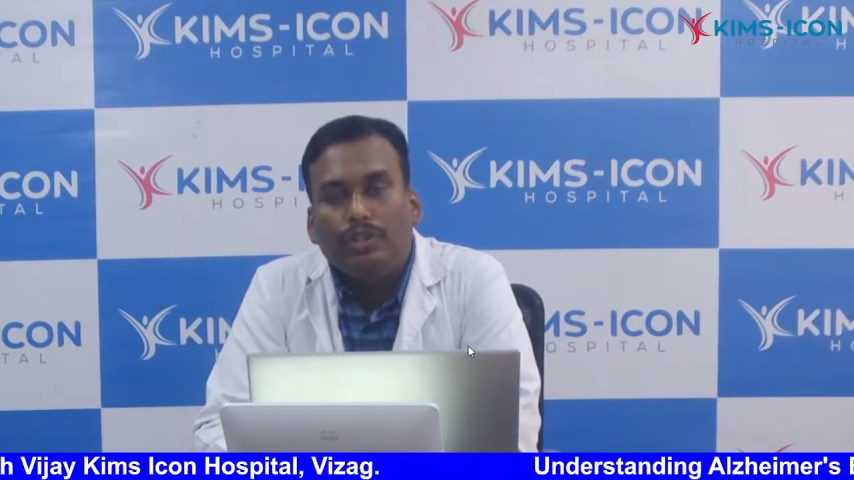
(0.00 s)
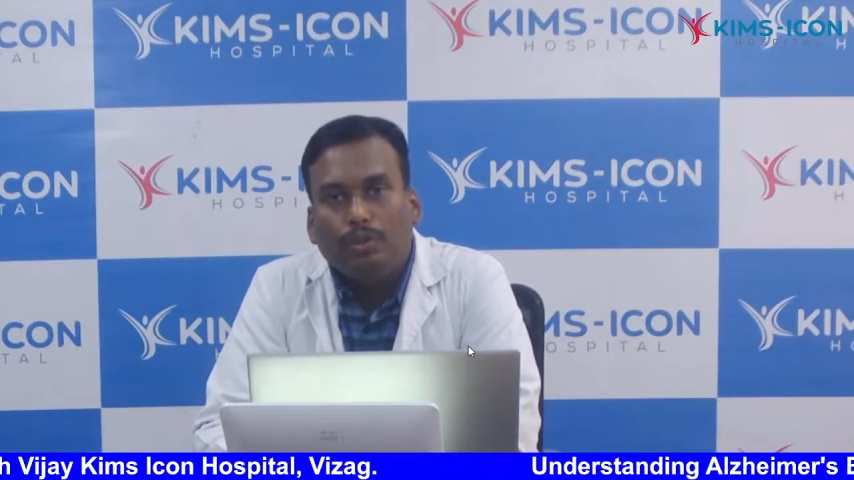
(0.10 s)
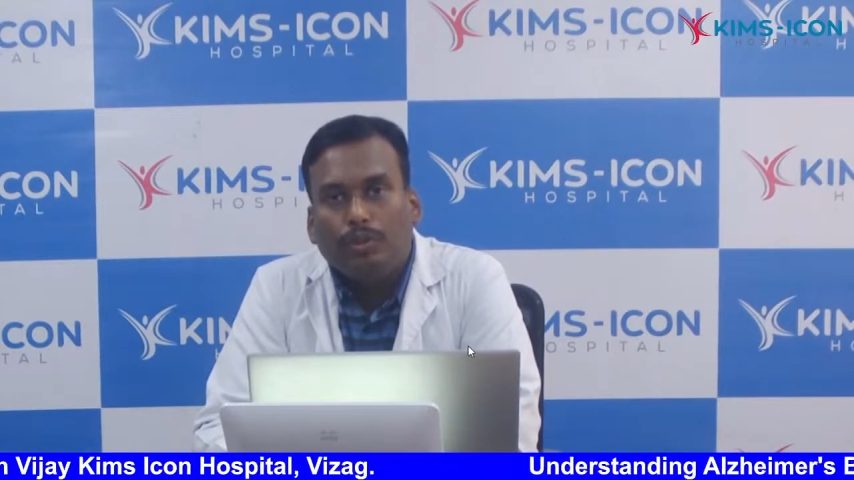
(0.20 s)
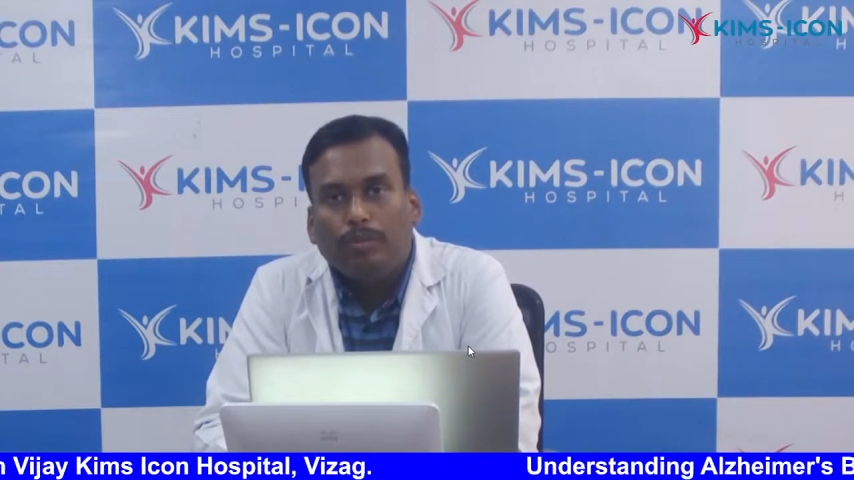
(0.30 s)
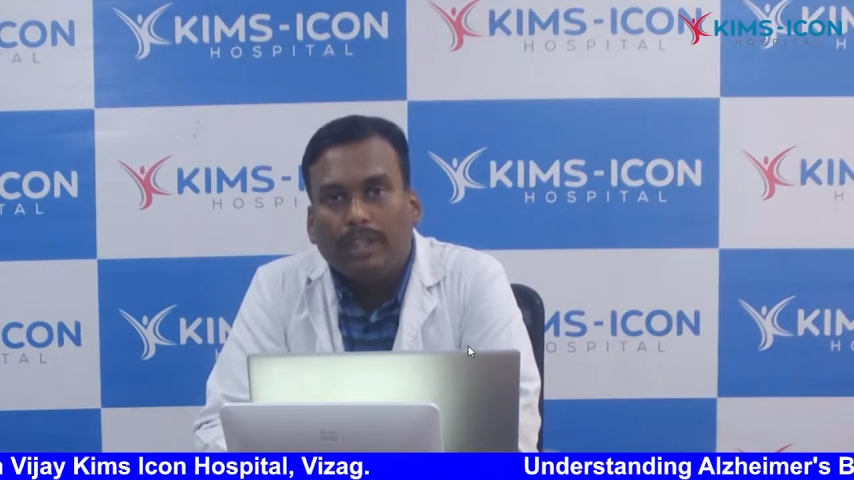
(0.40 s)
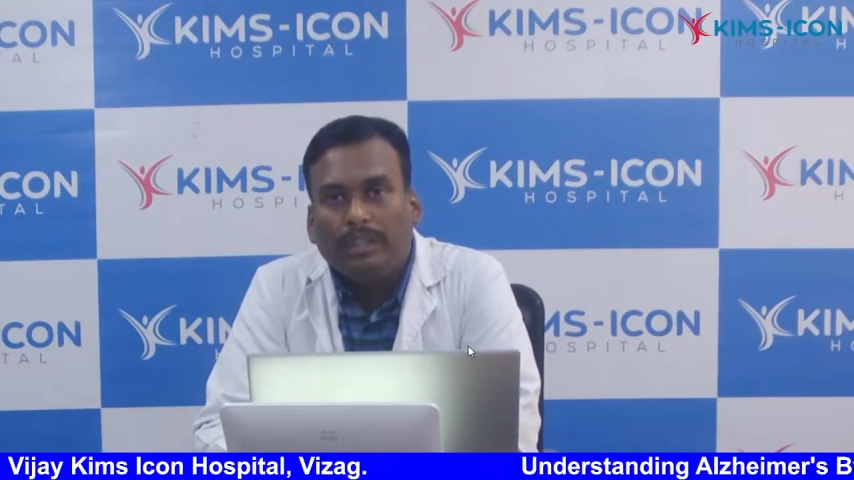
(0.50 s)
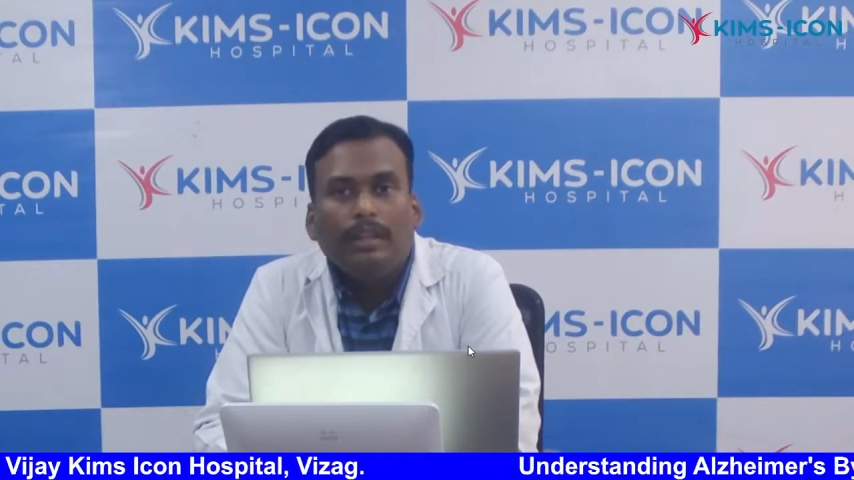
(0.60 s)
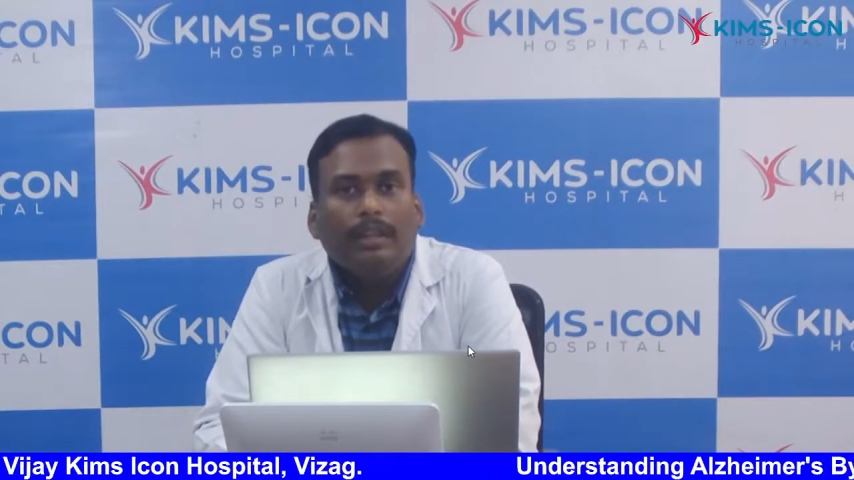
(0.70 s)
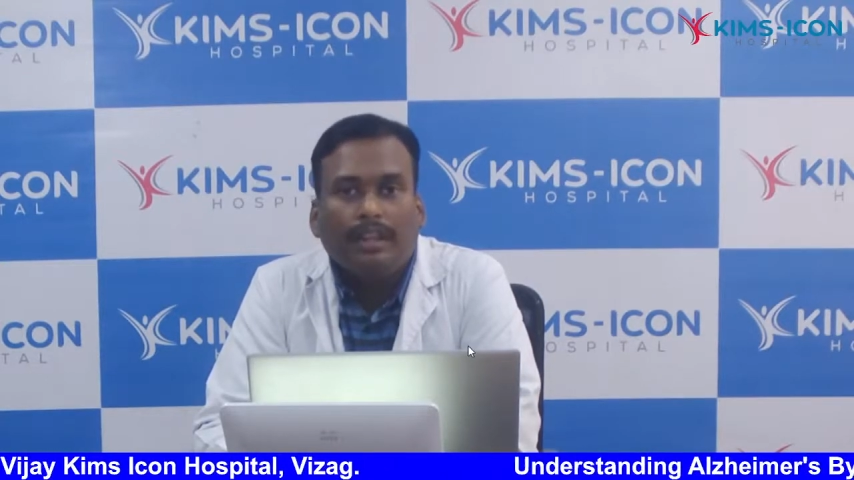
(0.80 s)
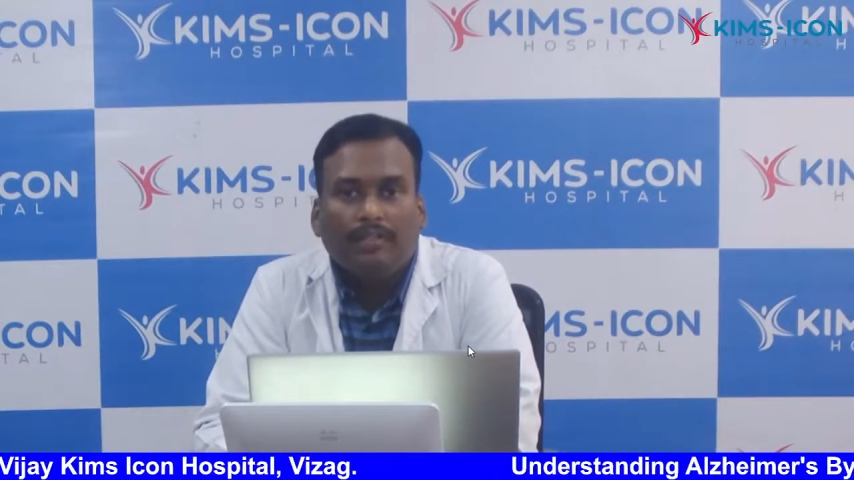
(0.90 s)
June by
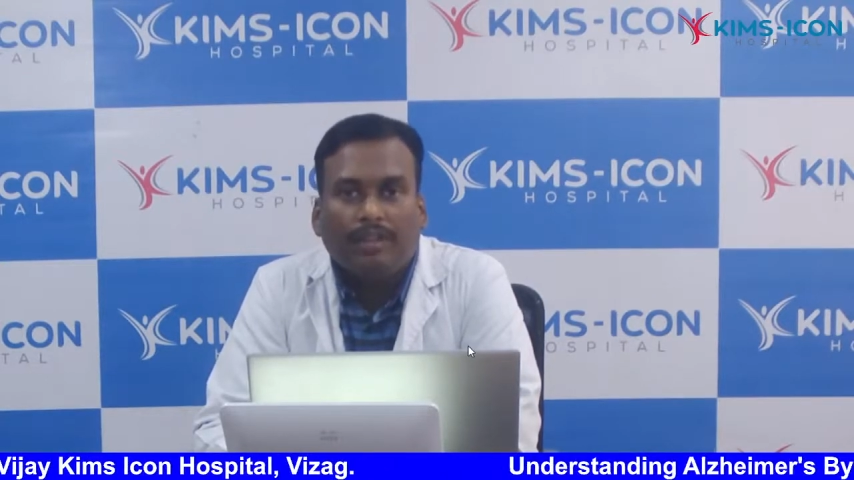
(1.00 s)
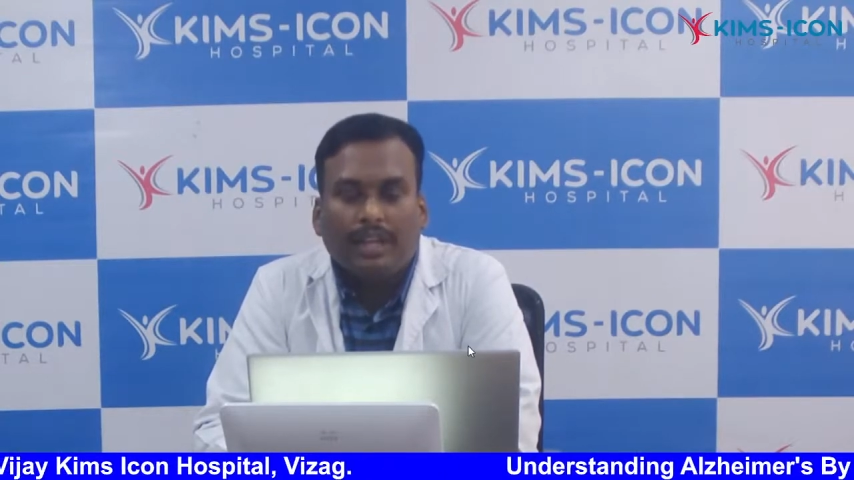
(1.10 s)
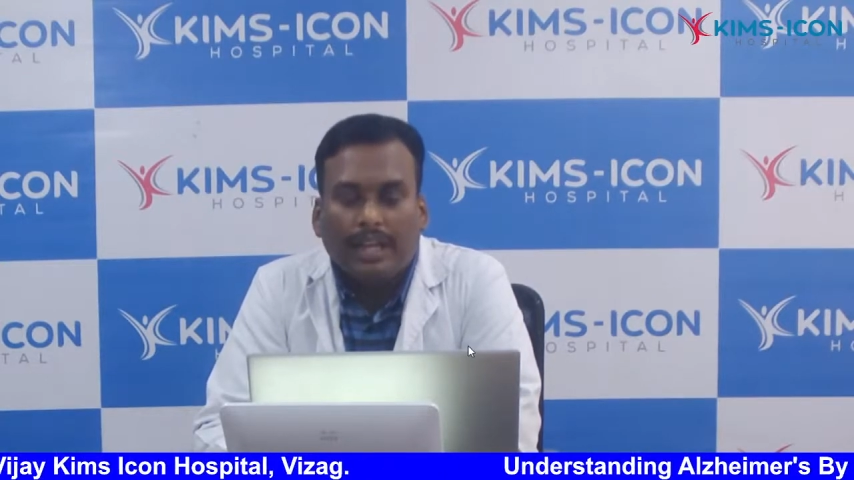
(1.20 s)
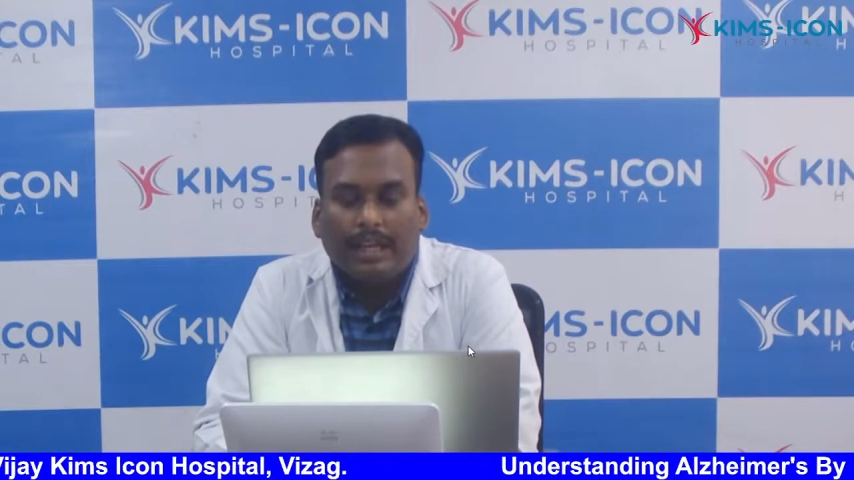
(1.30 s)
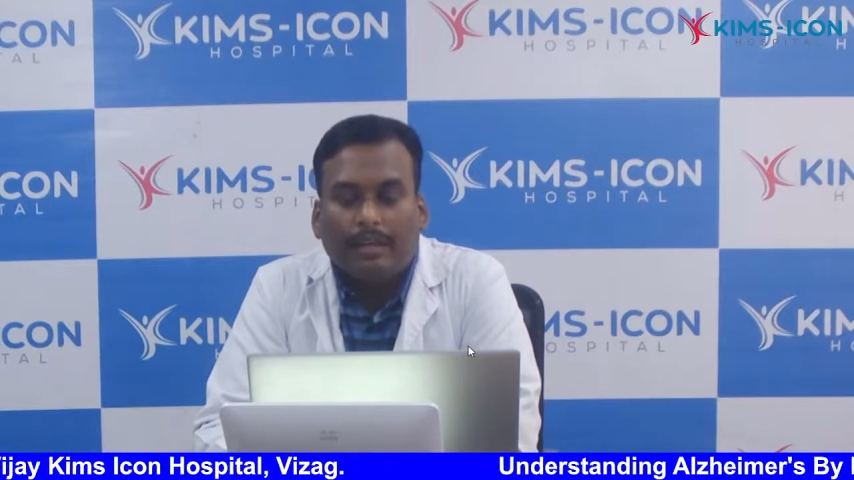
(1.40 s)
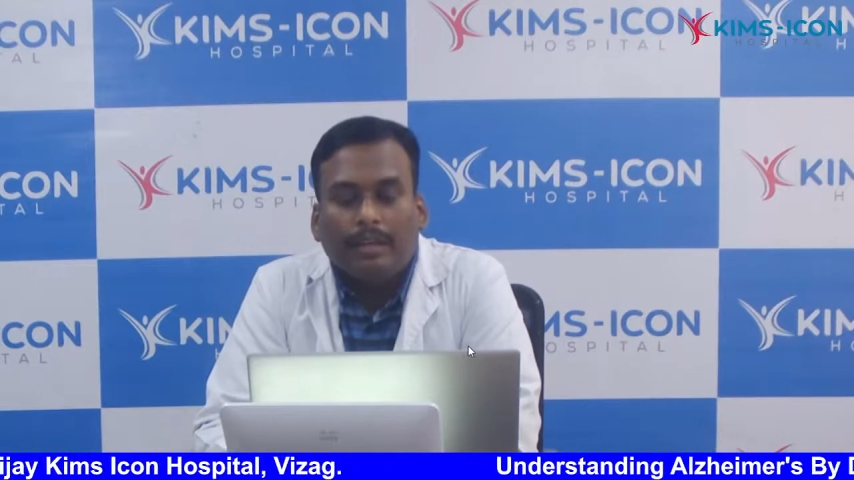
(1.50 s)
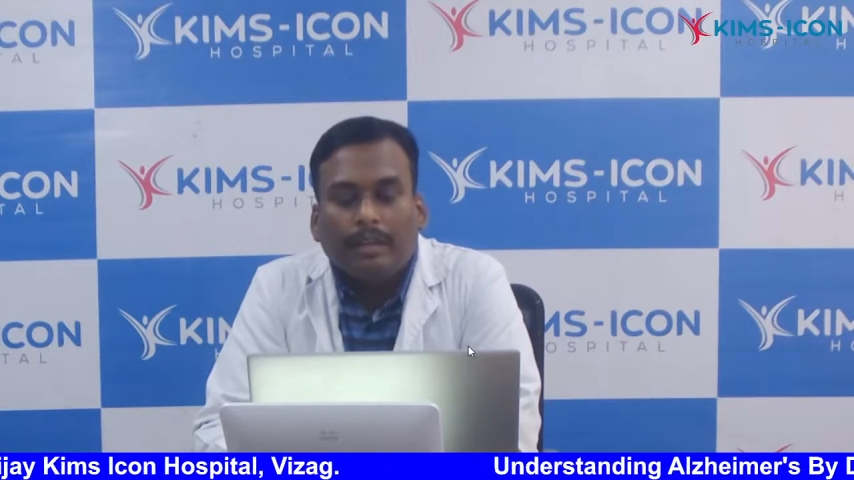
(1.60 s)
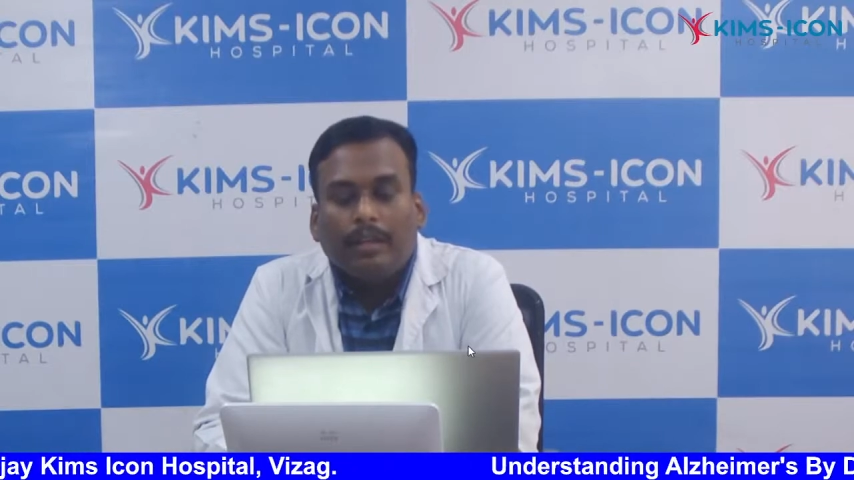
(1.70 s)
the FDA.